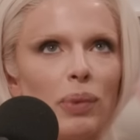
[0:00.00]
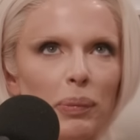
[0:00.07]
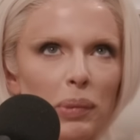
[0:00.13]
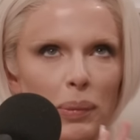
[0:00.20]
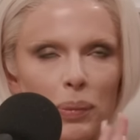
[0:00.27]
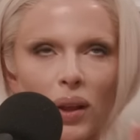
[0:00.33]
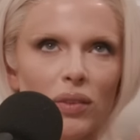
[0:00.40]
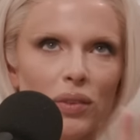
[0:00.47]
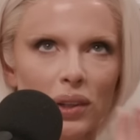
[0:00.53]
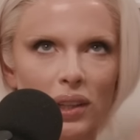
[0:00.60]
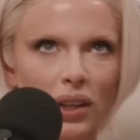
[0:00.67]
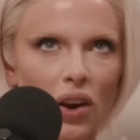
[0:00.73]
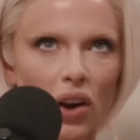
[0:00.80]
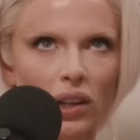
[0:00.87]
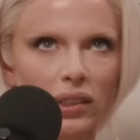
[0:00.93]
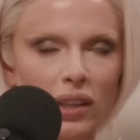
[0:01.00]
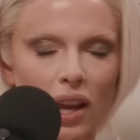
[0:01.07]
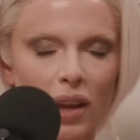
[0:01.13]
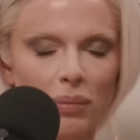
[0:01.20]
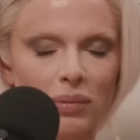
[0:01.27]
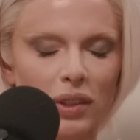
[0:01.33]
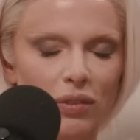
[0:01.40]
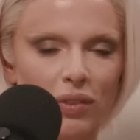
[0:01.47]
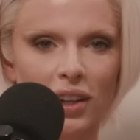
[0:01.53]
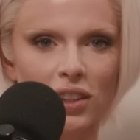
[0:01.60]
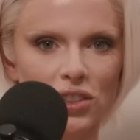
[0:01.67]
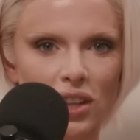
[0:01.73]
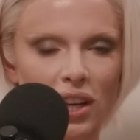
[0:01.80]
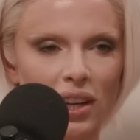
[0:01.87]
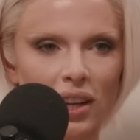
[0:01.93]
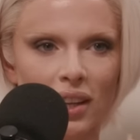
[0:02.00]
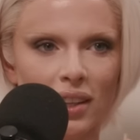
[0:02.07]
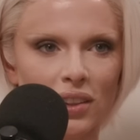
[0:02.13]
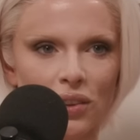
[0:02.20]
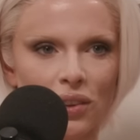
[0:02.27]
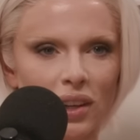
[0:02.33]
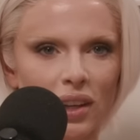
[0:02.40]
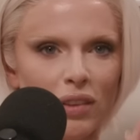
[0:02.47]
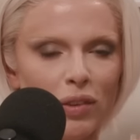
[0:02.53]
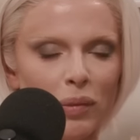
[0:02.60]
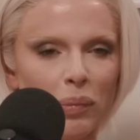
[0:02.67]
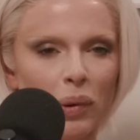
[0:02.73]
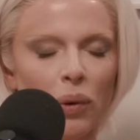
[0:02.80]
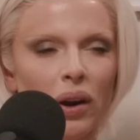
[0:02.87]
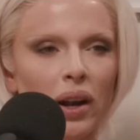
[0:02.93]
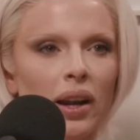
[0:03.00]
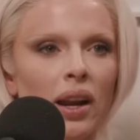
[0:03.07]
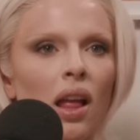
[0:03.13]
people have a mm-hmm. really hard time differentiating nudity from porn.